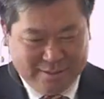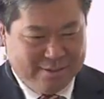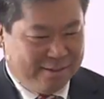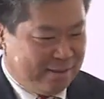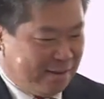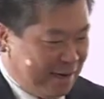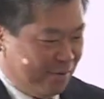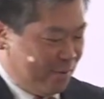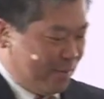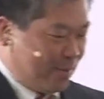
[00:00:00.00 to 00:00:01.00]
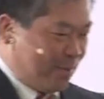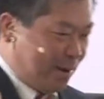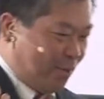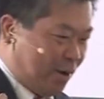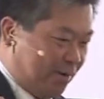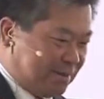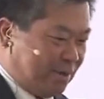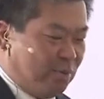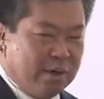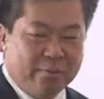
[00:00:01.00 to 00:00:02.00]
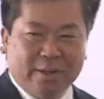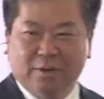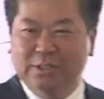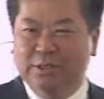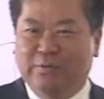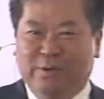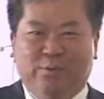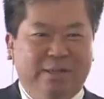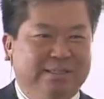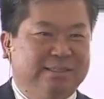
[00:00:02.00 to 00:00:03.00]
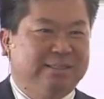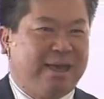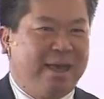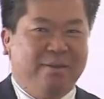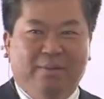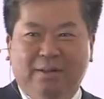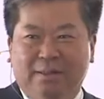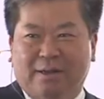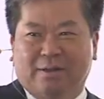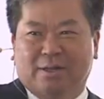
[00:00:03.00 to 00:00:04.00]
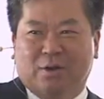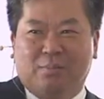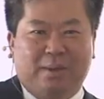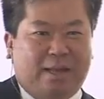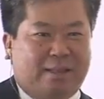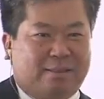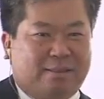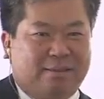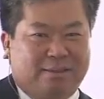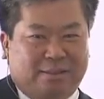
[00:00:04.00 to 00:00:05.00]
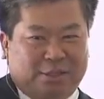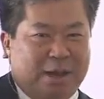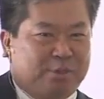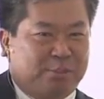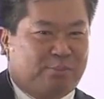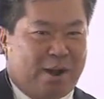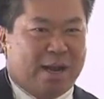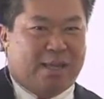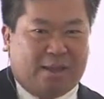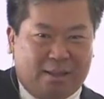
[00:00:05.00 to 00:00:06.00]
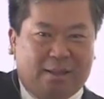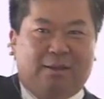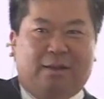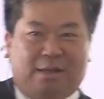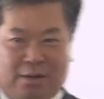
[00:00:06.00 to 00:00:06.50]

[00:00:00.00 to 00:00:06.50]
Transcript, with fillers: And then I remember my wife said, What are we going to do if he wins this game? They're, they're going to be at the championship bracket, and it could